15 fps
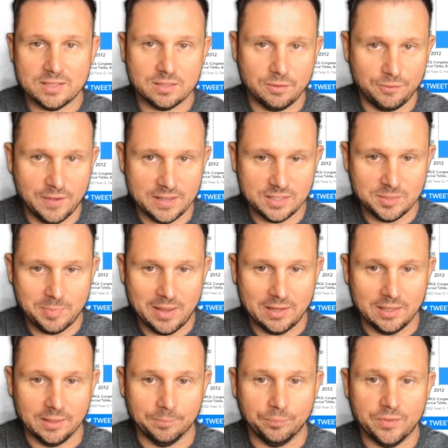defense
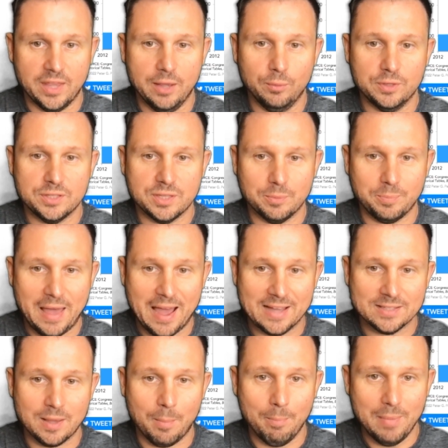spending, it would
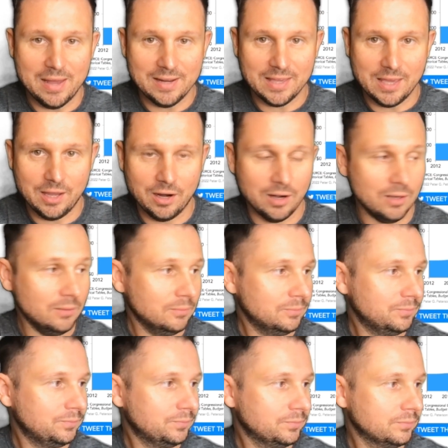surpass Medicare
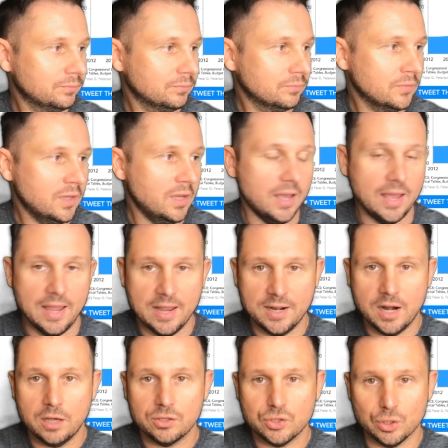
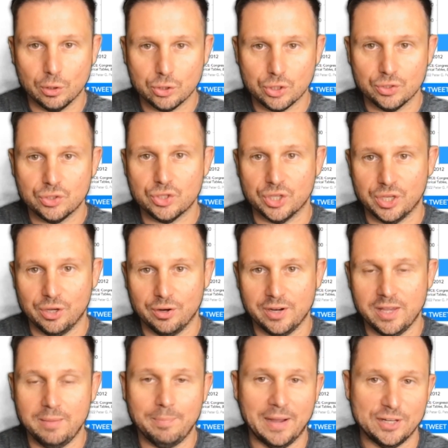and Social
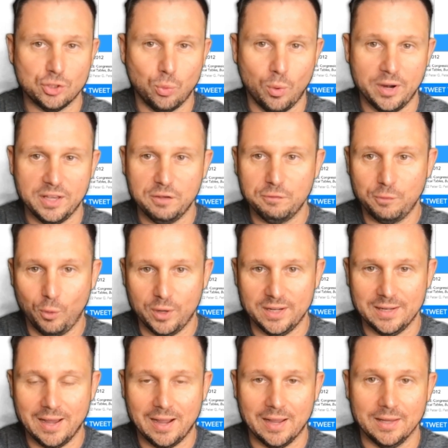Security by
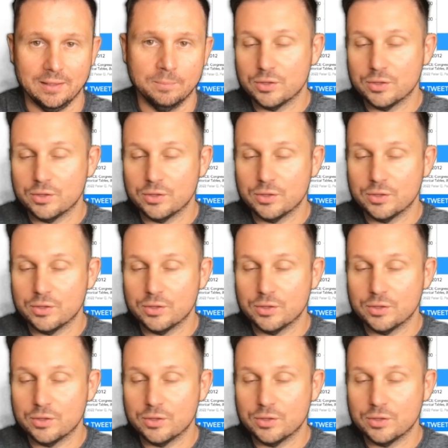2049.